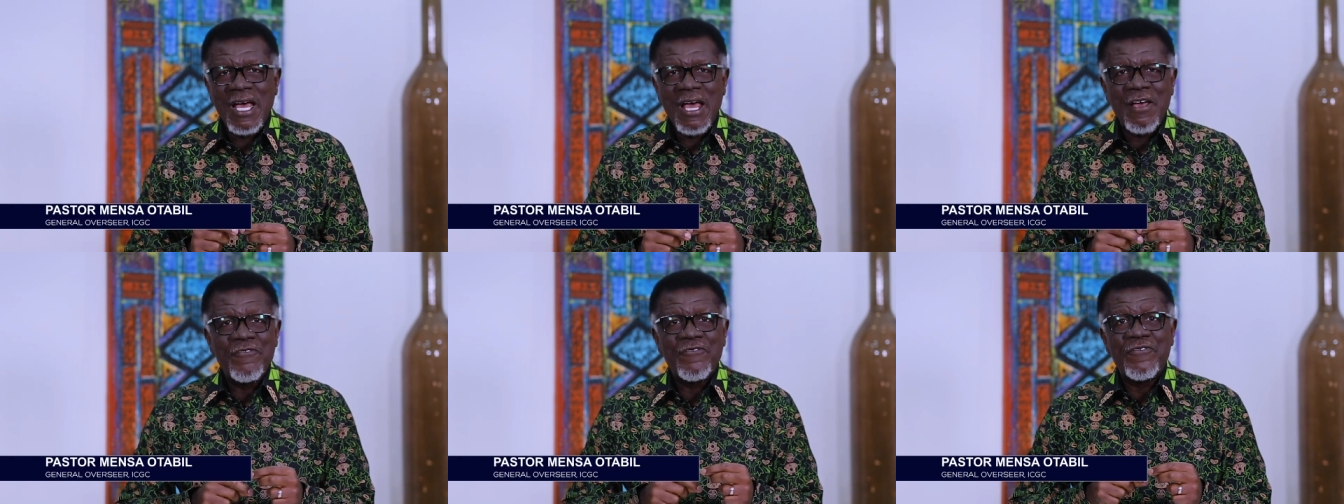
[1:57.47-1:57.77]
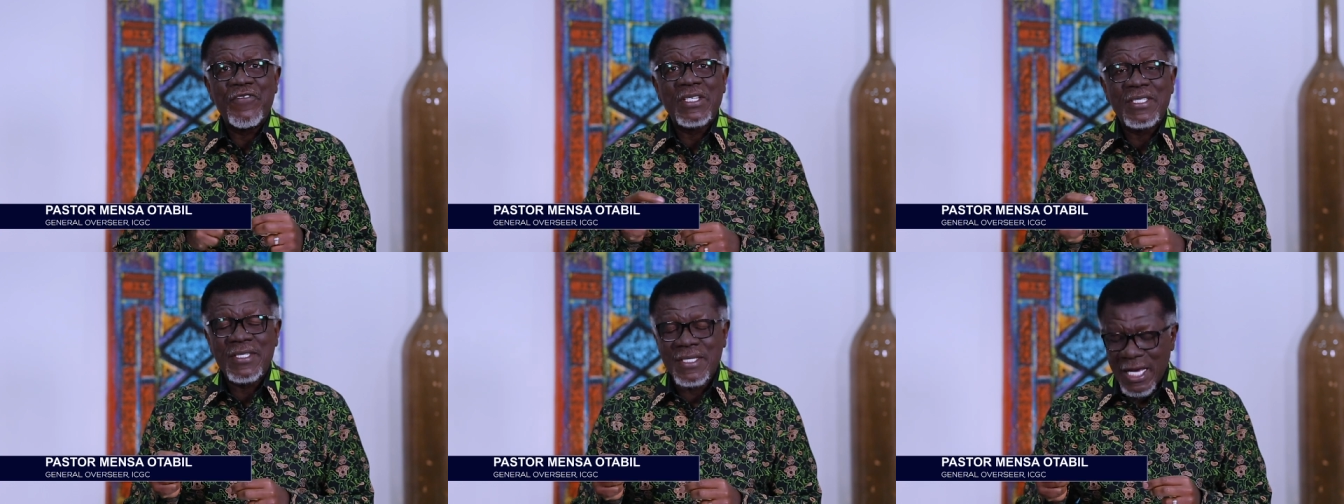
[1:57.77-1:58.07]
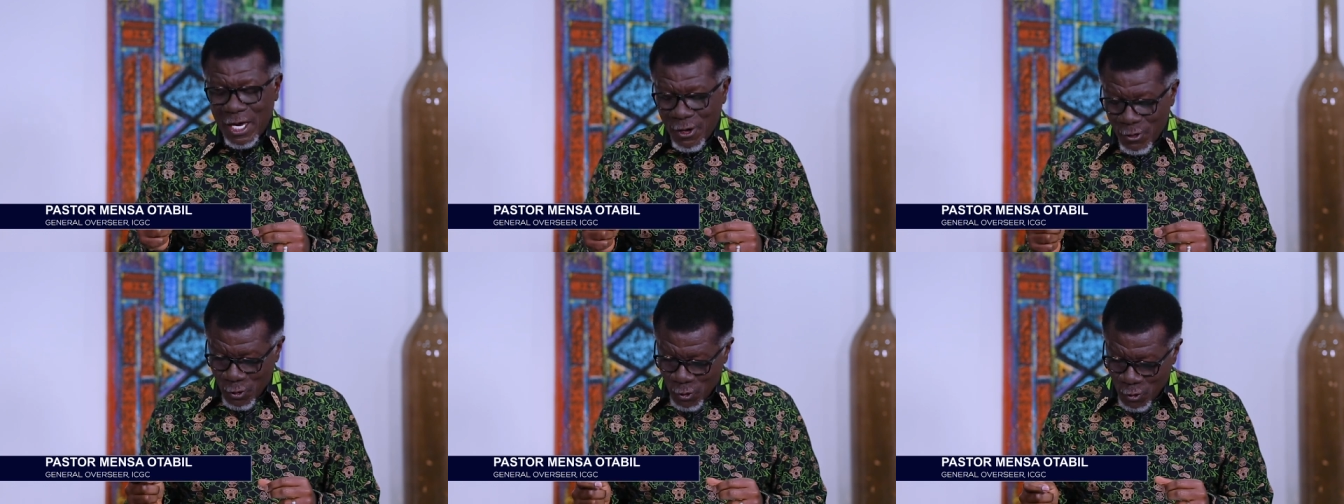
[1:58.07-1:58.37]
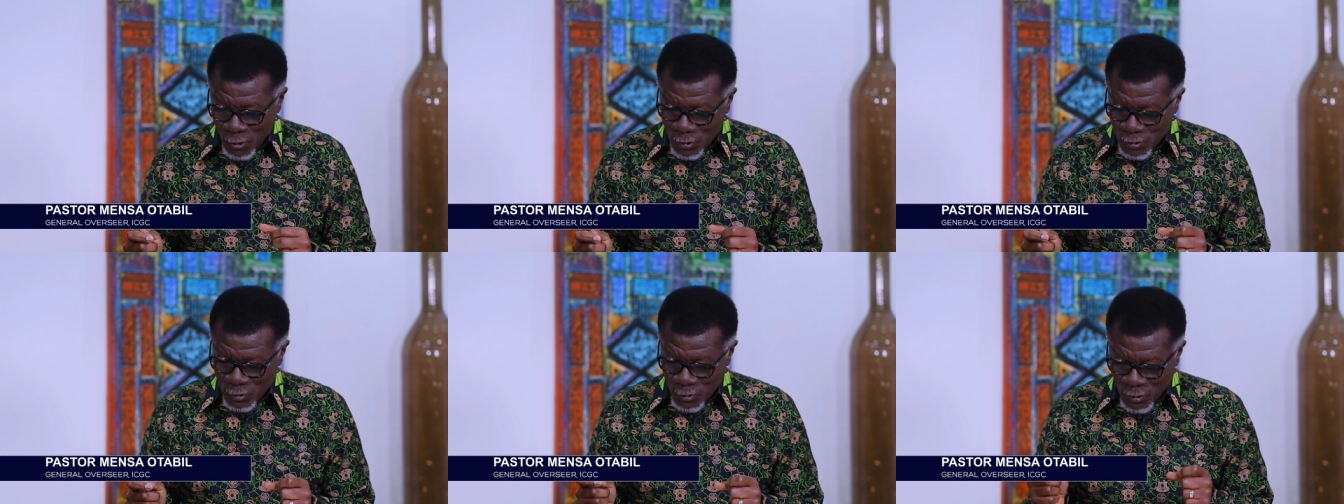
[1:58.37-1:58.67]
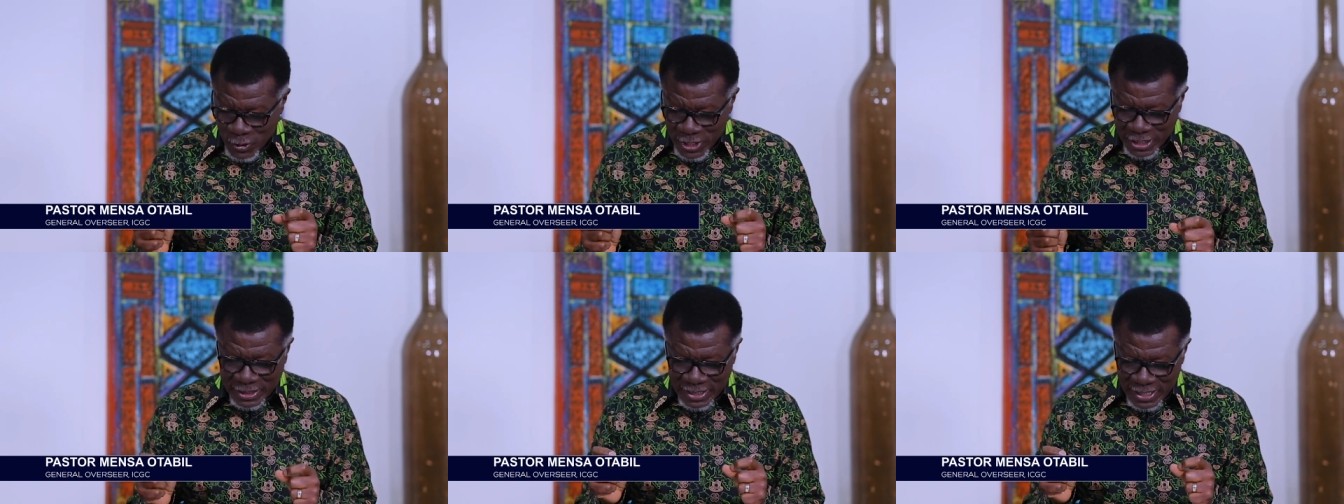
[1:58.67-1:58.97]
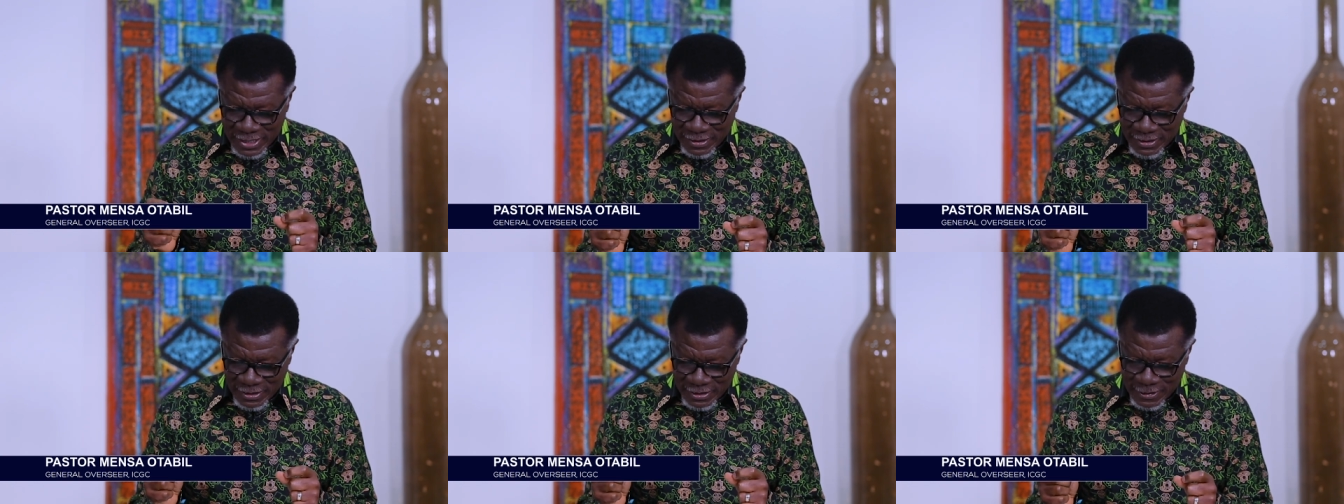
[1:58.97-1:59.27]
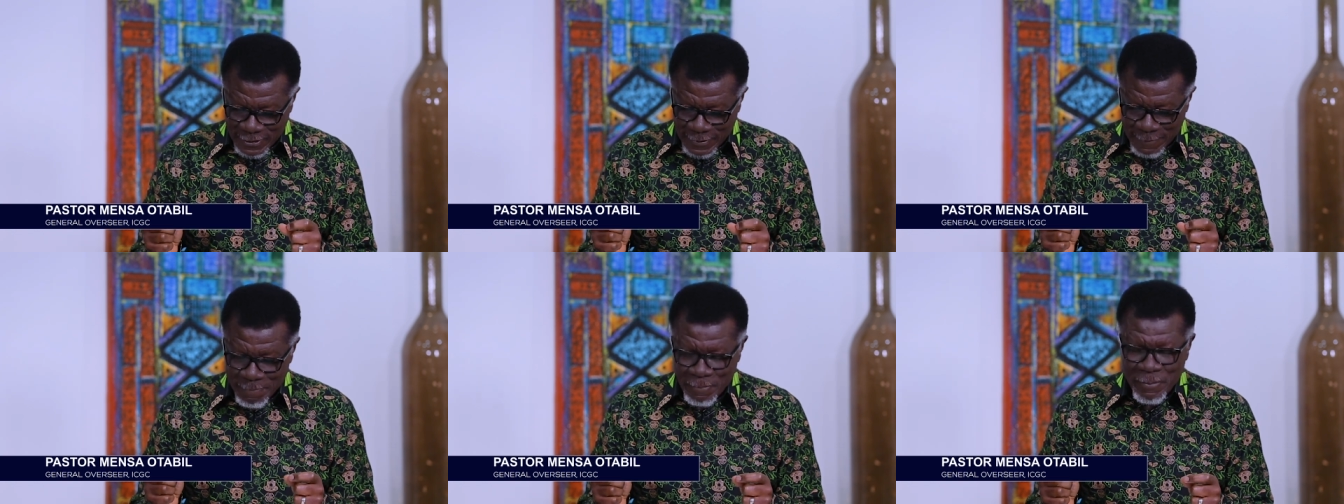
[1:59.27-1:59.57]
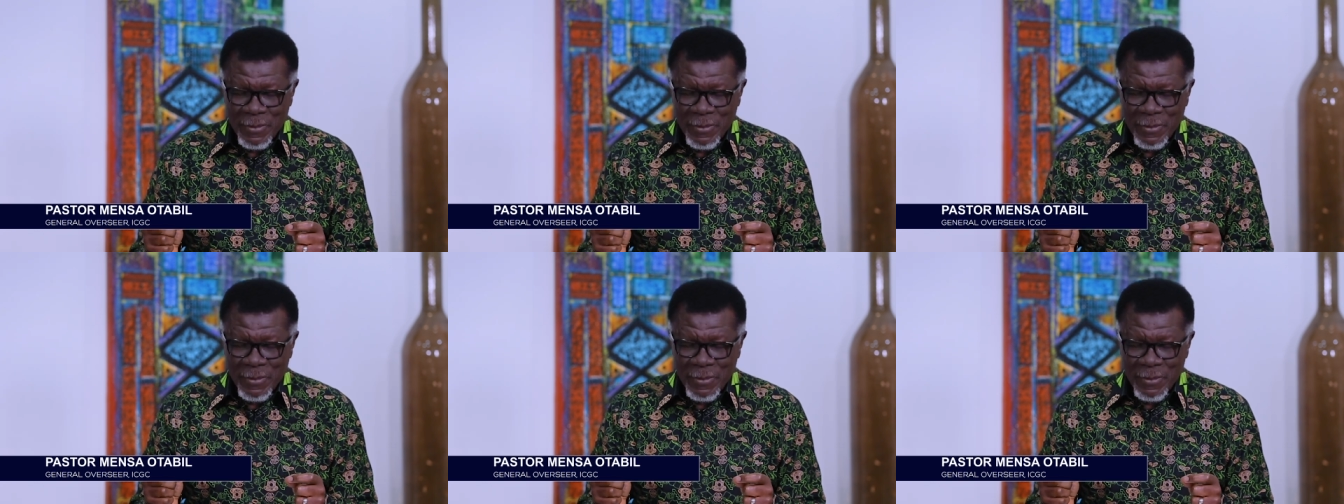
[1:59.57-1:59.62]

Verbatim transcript: and fix our own weaknesses.